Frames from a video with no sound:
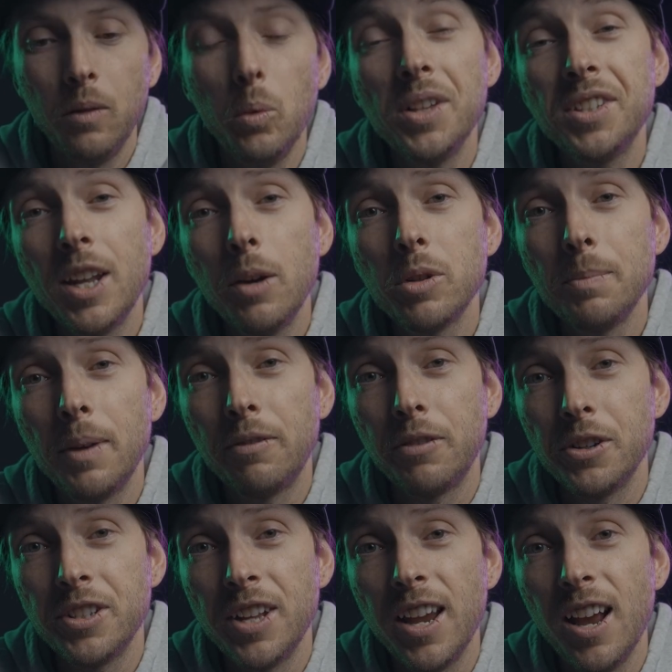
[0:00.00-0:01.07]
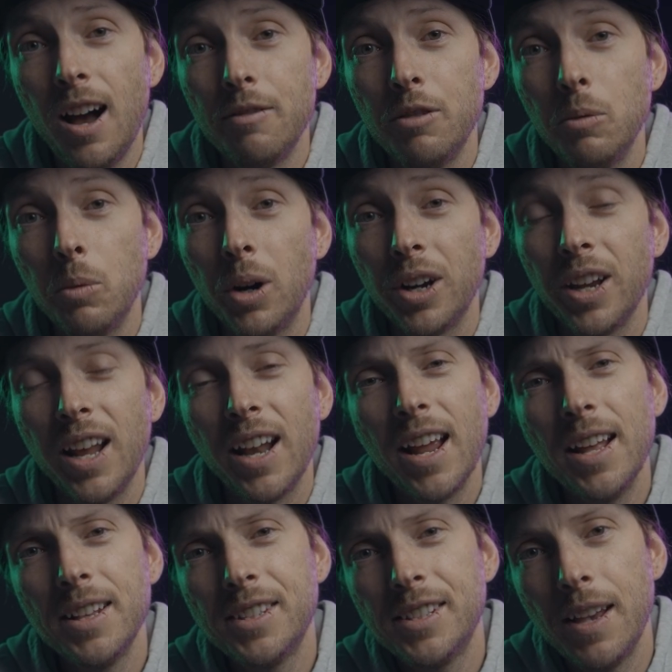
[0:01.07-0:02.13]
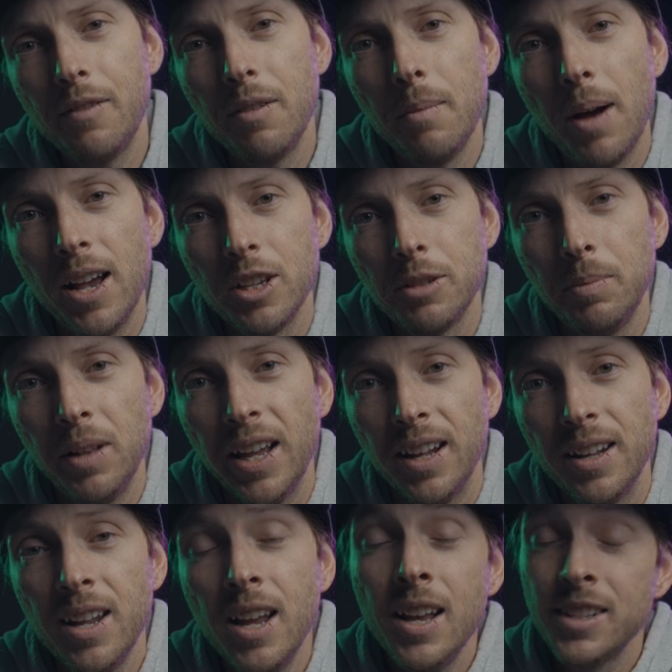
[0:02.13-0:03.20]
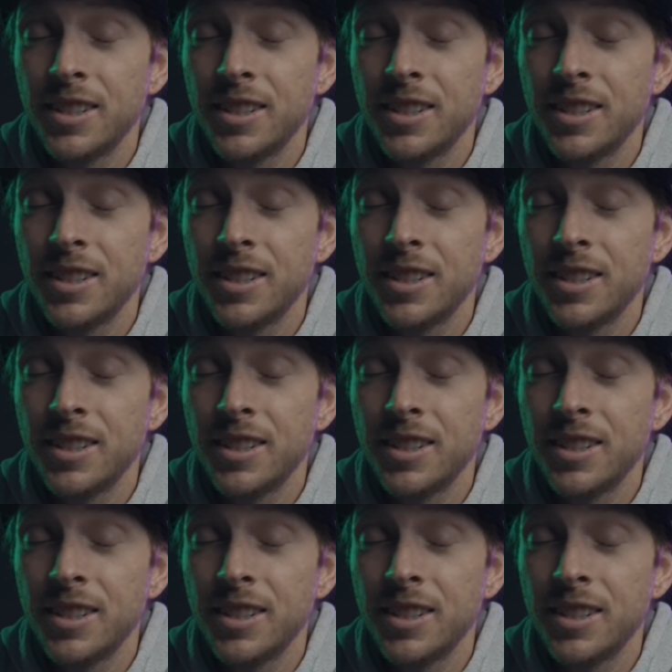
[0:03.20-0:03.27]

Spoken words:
Wednesday was my first day off of work and I had 7 miles planned.